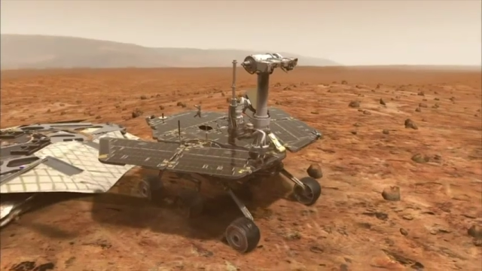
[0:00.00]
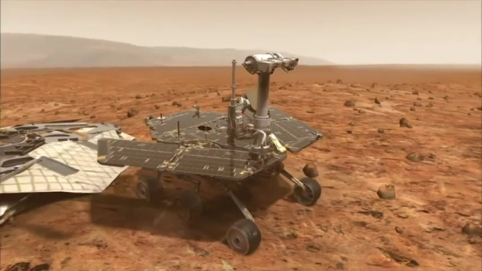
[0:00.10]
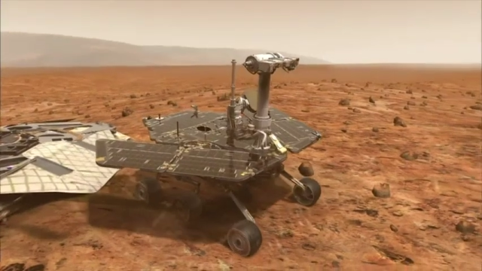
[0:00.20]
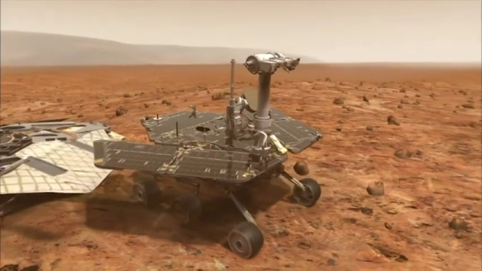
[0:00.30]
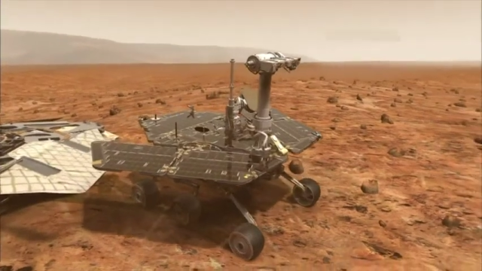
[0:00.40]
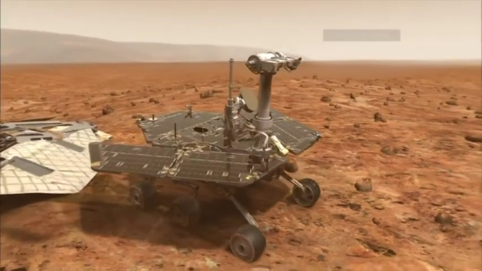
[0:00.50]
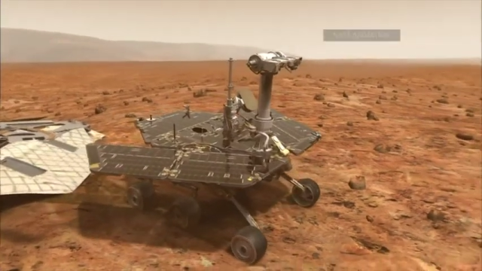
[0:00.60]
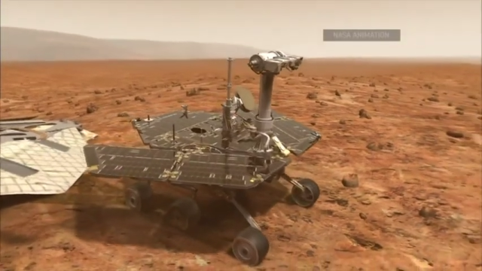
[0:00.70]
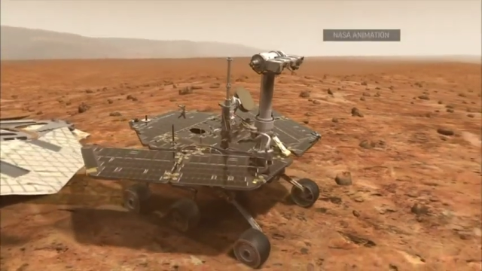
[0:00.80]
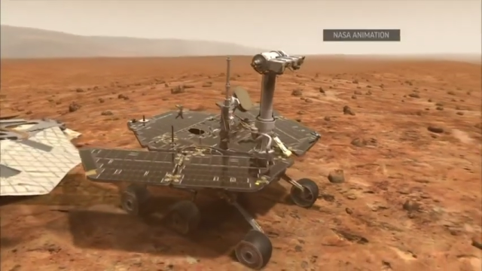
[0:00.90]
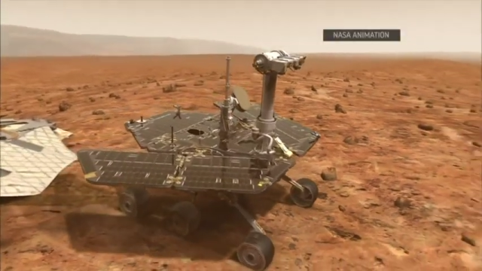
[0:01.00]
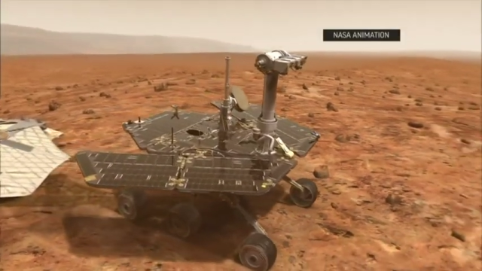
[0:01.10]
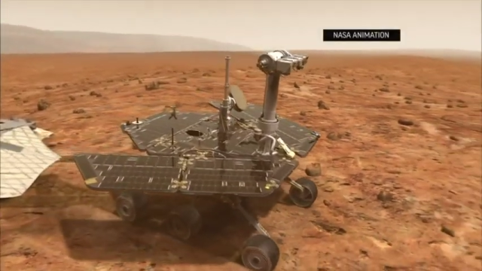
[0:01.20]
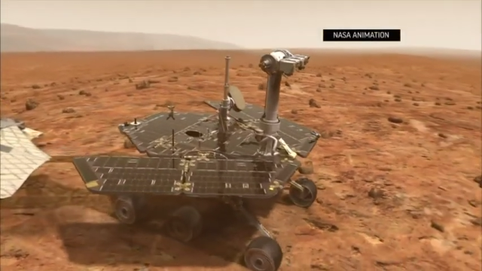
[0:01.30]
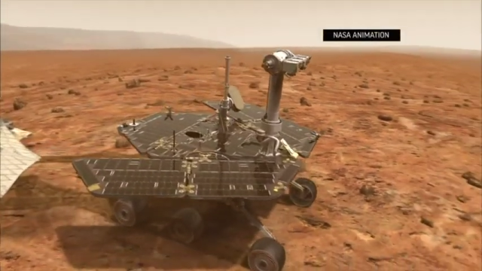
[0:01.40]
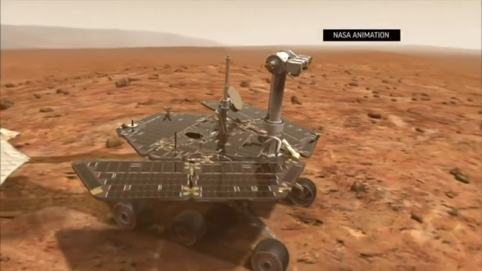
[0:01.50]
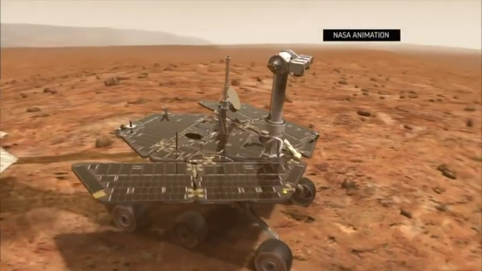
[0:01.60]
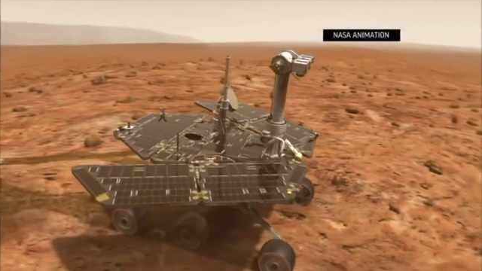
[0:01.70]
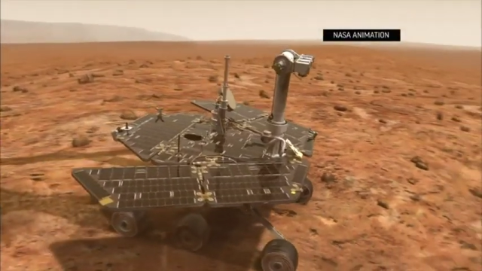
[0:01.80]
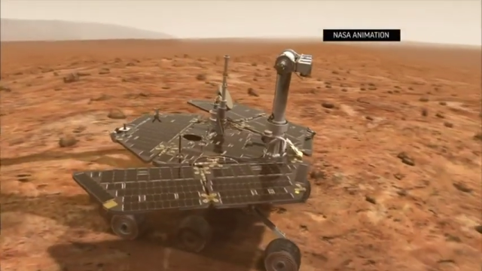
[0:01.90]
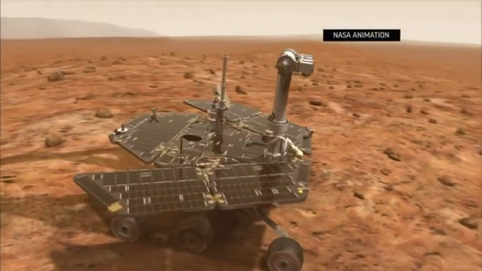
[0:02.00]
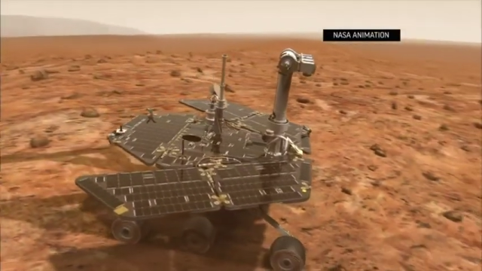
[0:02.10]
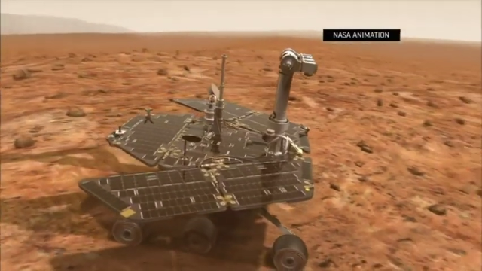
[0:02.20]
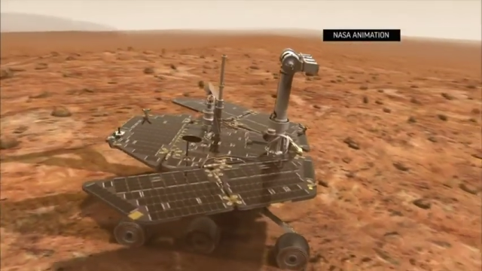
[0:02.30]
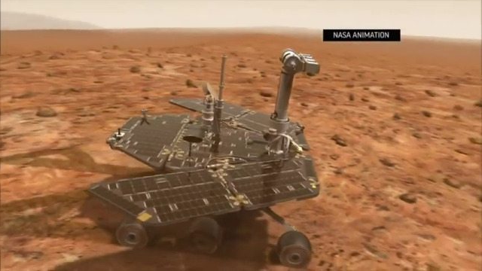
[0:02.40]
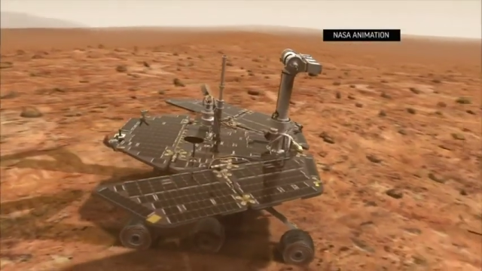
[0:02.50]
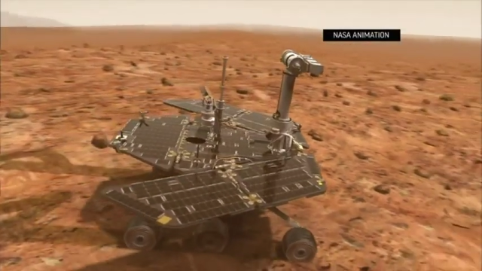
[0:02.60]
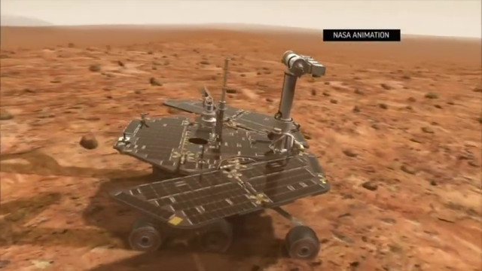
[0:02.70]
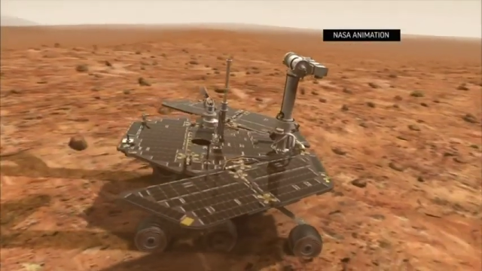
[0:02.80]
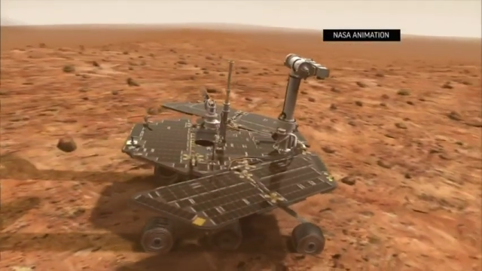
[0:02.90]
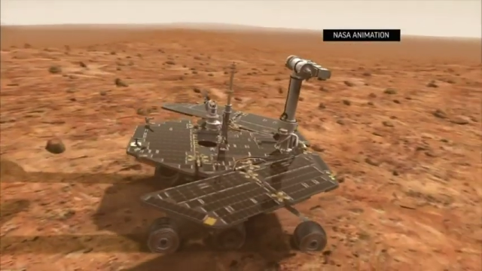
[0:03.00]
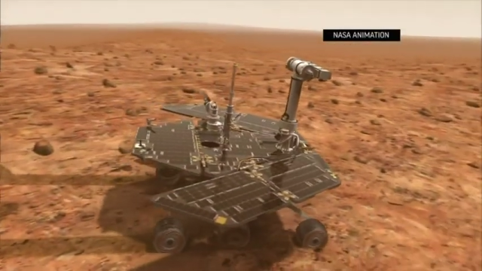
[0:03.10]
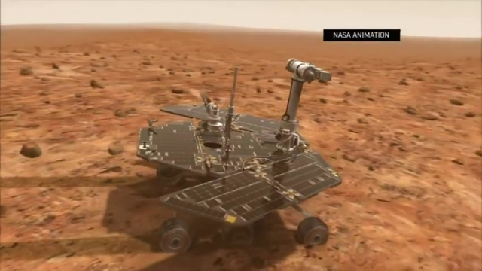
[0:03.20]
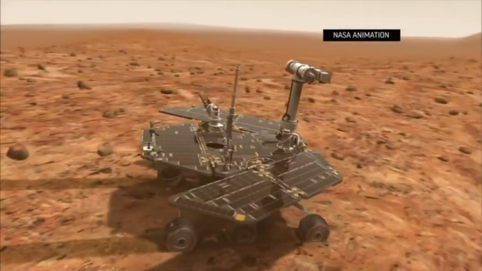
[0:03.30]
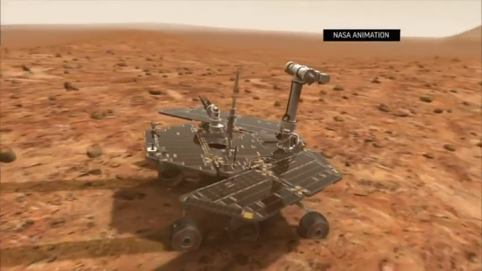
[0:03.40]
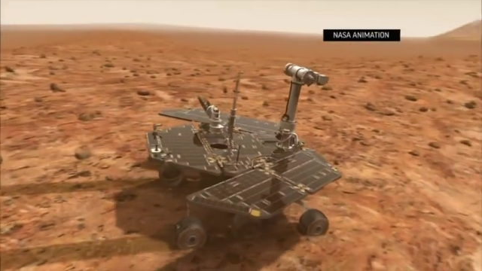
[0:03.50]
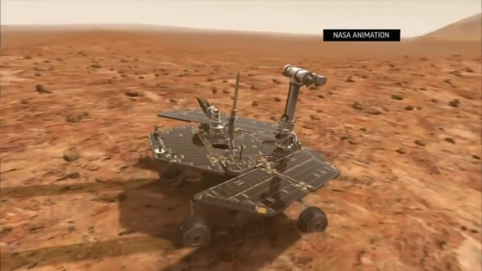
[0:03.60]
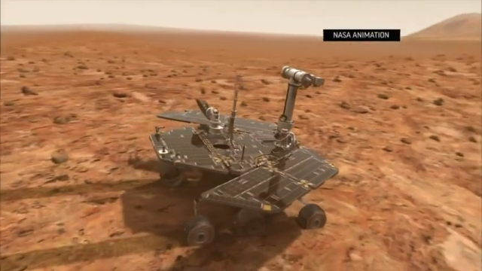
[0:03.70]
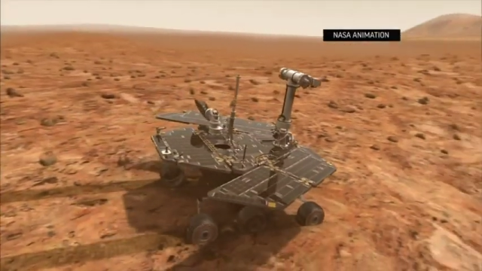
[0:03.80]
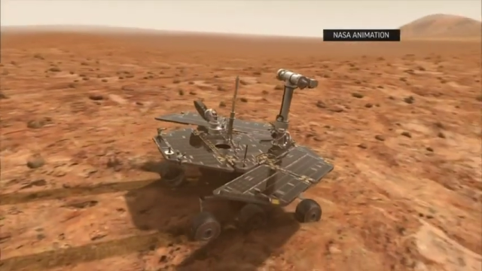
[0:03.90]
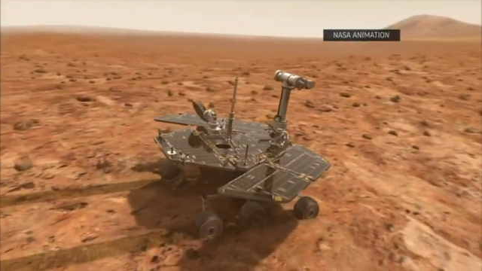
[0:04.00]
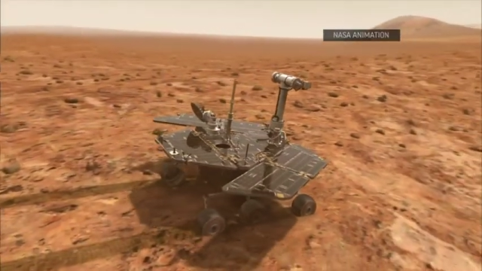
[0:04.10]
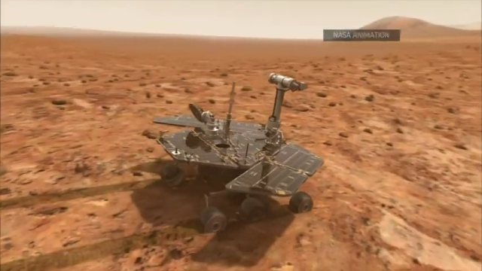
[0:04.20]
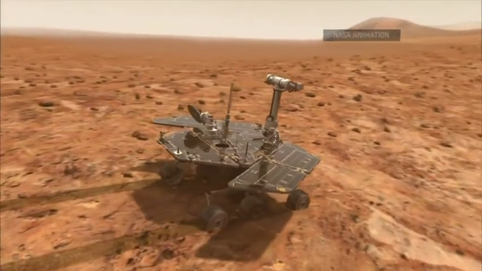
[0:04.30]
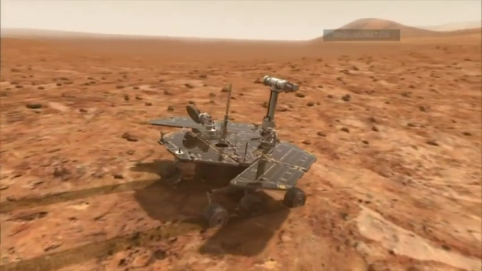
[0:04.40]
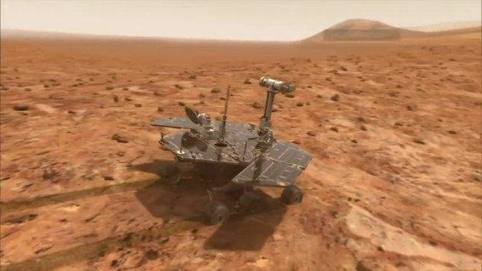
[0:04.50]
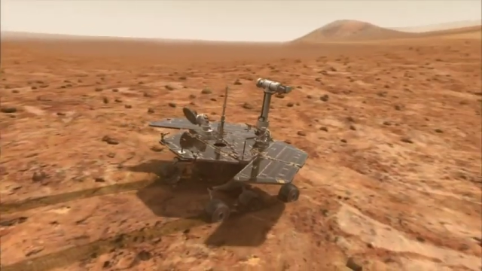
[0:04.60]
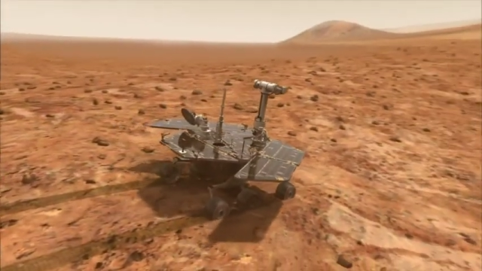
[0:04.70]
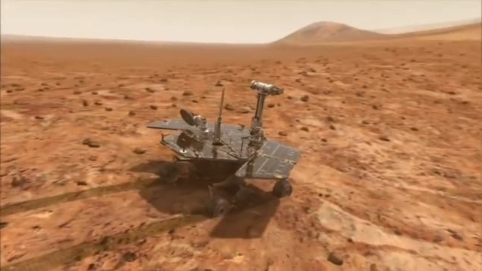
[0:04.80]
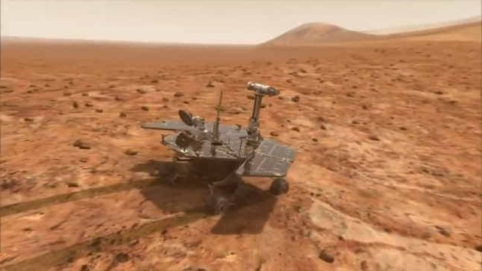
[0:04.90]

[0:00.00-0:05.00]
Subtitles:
[unreadable: no face in view]